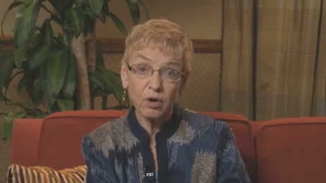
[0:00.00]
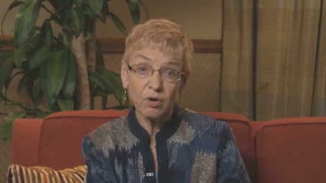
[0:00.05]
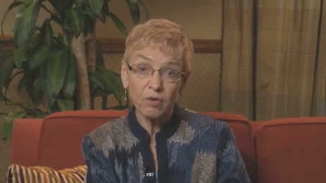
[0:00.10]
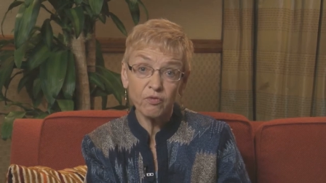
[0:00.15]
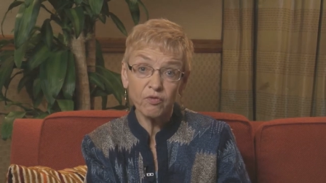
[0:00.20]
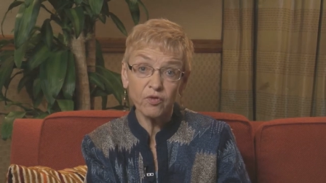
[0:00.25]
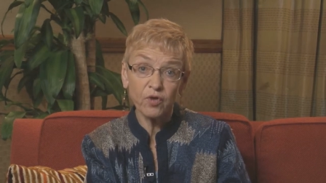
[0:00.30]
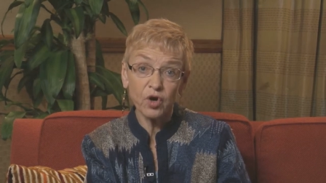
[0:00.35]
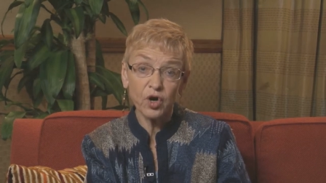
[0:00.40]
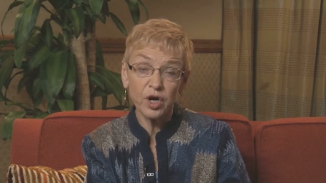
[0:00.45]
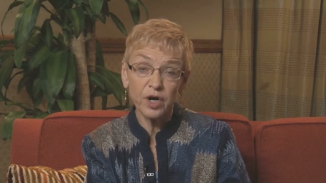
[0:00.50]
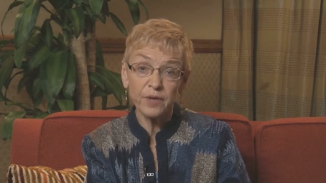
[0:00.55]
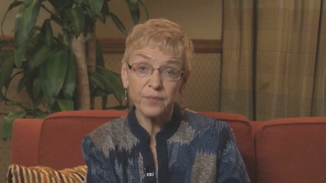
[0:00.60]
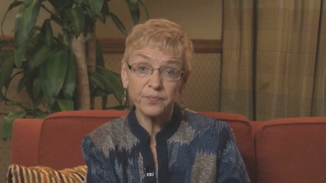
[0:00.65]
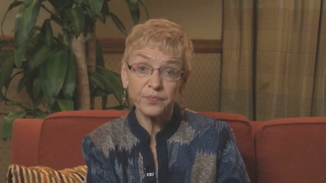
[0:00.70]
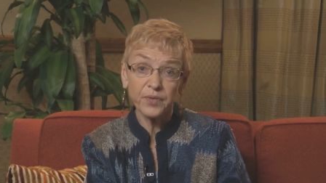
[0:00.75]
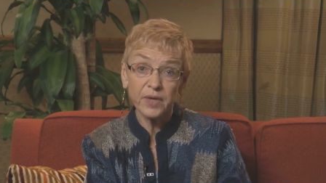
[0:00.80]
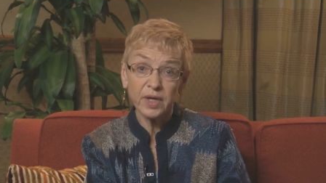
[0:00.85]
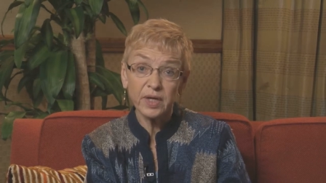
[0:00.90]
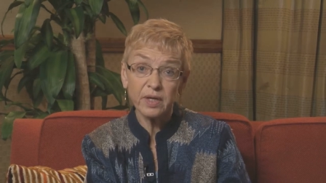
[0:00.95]
for
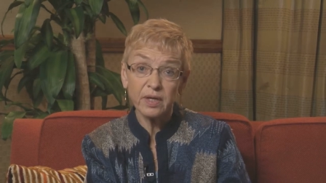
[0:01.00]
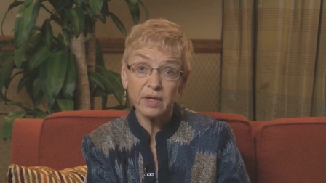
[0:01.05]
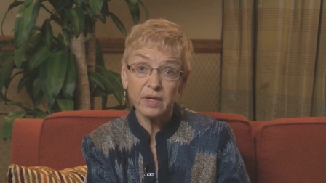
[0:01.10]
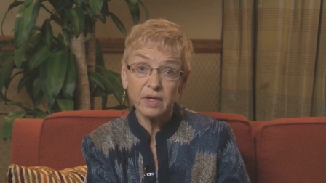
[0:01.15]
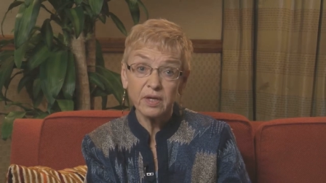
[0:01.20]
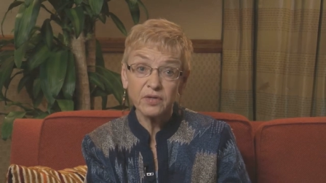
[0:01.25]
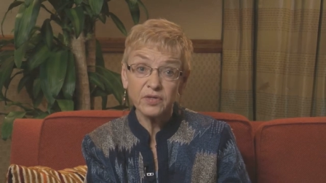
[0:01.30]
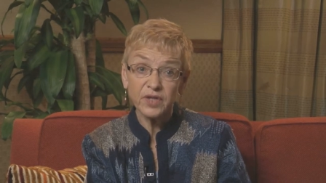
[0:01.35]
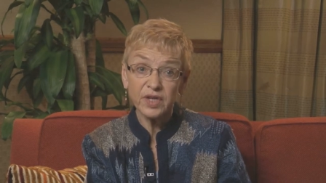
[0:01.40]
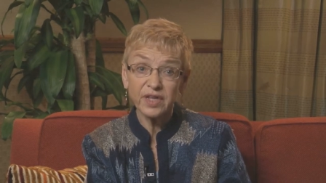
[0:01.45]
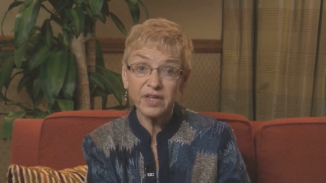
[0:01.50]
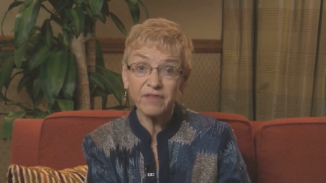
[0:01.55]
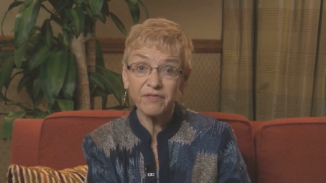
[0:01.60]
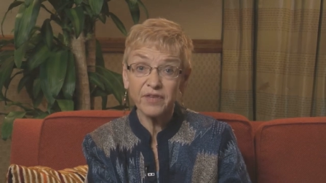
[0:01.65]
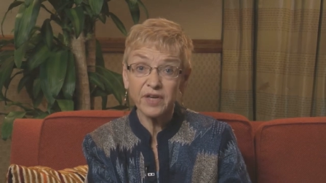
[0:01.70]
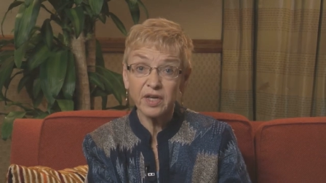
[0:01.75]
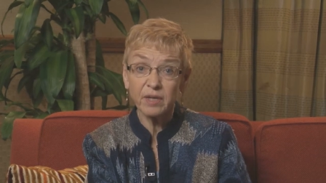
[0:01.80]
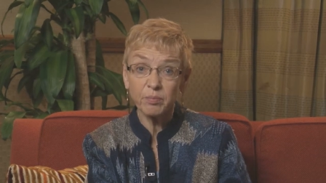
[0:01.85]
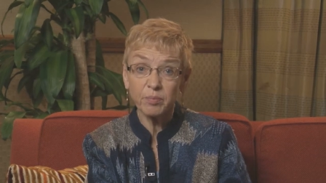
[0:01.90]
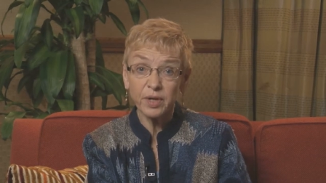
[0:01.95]

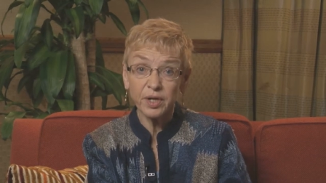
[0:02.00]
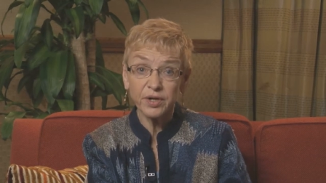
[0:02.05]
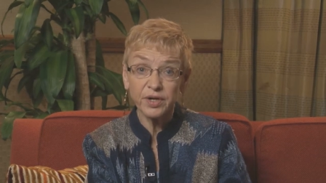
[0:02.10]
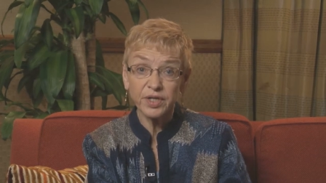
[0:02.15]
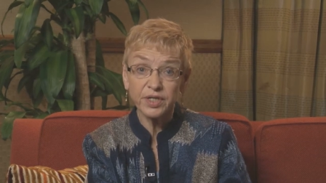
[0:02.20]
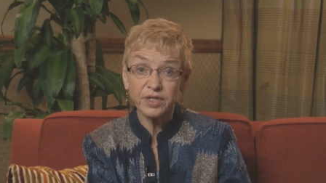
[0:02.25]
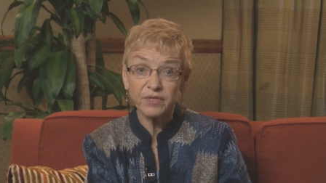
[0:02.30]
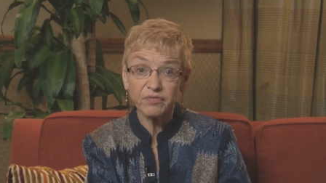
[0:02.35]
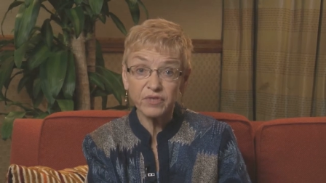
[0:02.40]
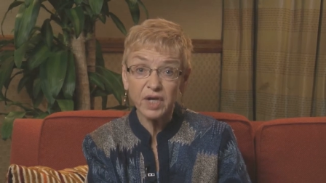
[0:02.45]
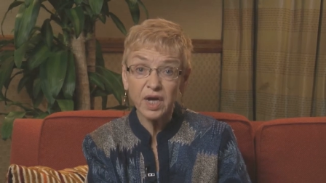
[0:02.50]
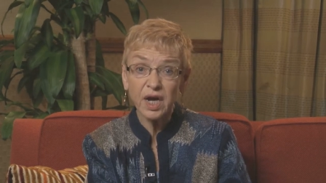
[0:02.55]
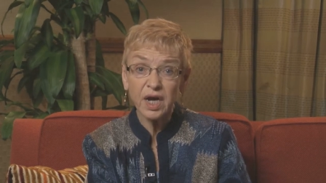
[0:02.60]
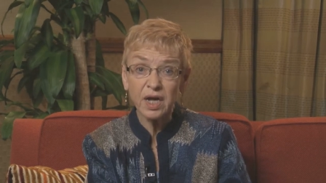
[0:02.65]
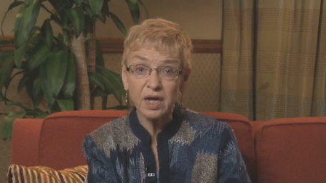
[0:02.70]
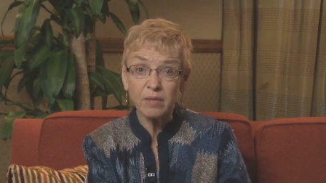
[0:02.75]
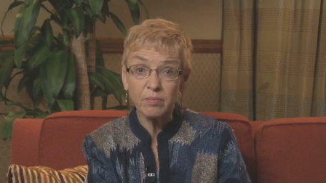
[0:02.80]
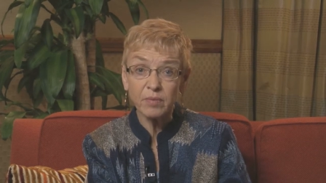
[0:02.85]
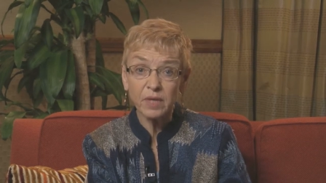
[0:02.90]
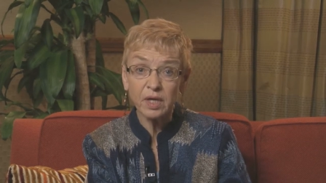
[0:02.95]
significant periods of time.